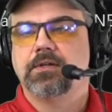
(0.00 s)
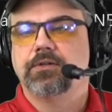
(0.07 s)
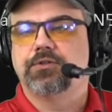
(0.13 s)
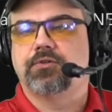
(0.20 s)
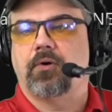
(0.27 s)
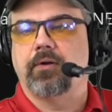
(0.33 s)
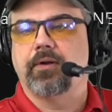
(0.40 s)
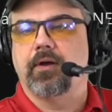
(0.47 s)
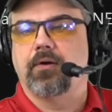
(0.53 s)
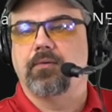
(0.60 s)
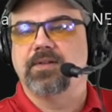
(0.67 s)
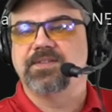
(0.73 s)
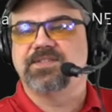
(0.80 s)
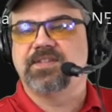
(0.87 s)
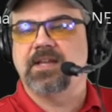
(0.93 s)
Sean O
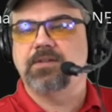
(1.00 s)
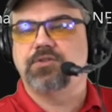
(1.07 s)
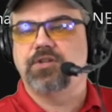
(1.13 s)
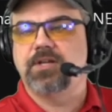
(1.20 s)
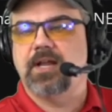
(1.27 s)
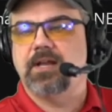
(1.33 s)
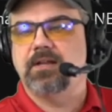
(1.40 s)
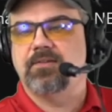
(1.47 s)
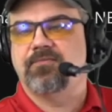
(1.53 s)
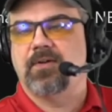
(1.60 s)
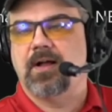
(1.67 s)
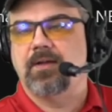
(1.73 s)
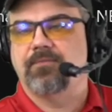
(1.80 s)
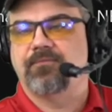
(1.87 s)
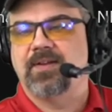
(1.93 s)
and Saint
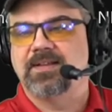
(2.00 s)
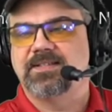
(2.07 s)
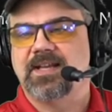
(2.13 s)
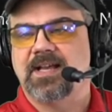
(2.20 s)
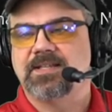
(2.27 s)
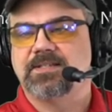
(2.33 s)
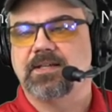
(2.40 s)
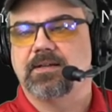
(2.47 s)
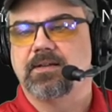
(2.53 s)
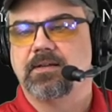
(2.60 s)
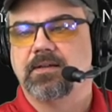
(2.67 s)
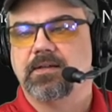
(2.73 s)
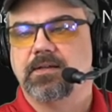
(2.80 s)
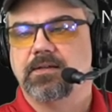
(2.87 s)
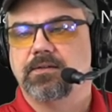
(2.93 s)
G85, fantastic.
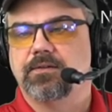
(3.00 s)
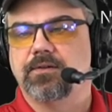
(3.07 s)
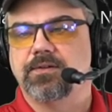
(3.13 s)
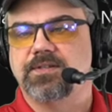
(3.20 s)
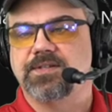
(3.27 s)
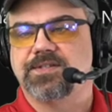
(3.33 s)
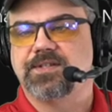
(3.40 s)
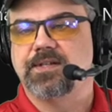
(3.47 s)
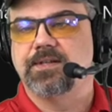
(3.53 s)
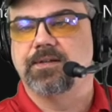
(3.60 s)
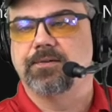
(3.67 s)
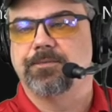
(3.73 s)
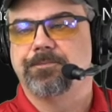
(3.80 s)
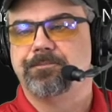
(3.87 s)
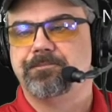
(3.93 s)
Good to see
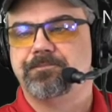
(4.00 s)
you.